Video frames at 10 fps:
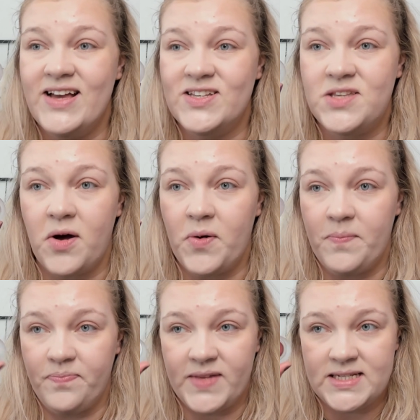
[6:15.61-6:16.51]

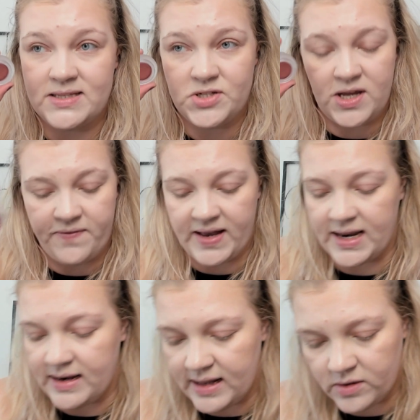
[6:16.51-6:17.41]
So this is the shade
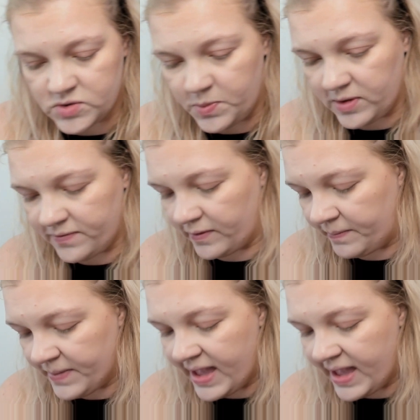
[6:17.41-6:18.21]
Faded. It looks beautiful.